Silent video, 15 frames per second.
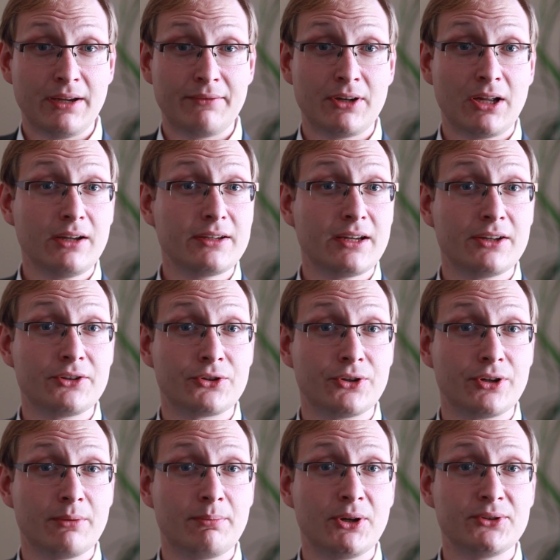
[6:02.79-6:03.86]
have not entered
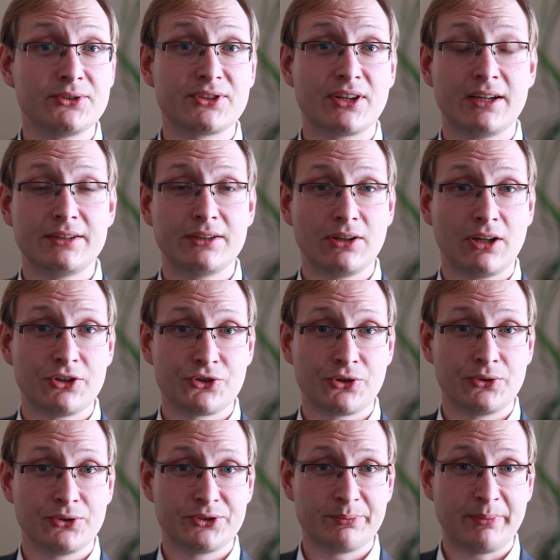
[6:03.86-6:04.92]
a
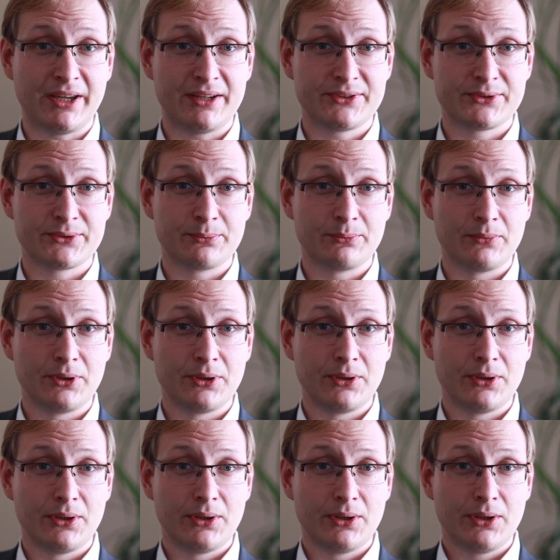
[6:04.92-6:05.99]
post-ideological space.
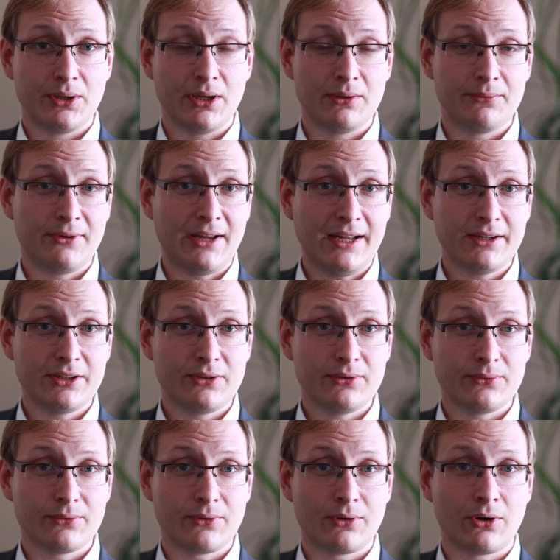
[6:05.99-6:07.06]
In fact,
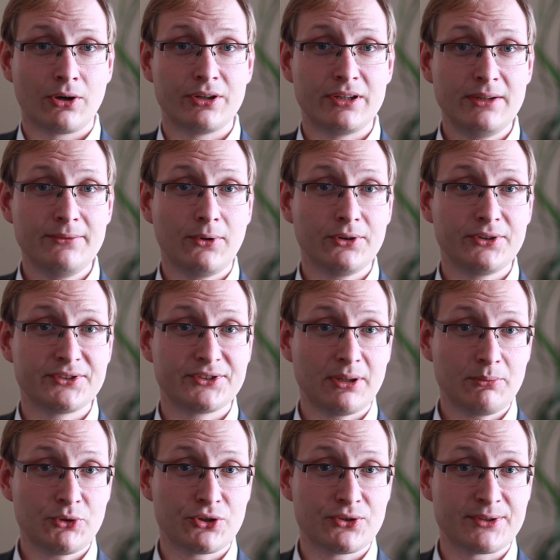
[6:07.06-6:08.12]
our default
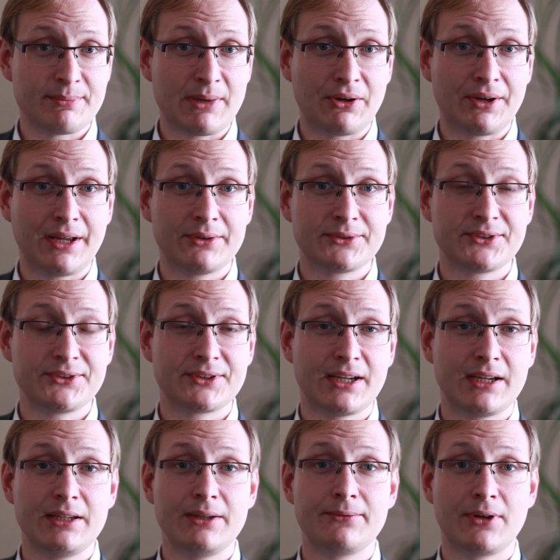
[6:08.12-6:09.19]
assumptions about how
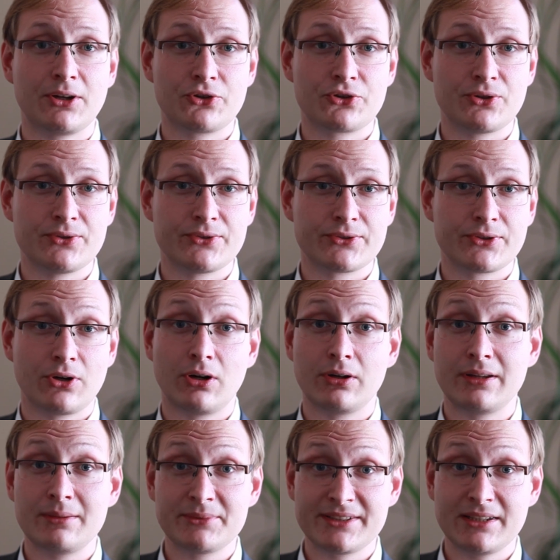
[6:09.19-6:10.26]
society functions are
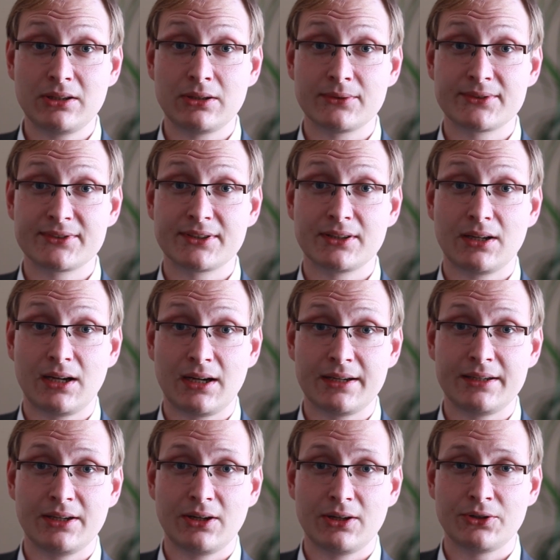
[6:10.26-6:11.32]
themselves
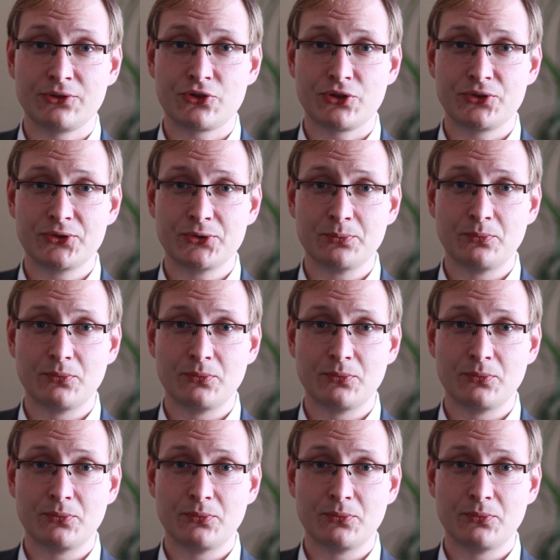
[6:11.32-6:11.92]
ideologies.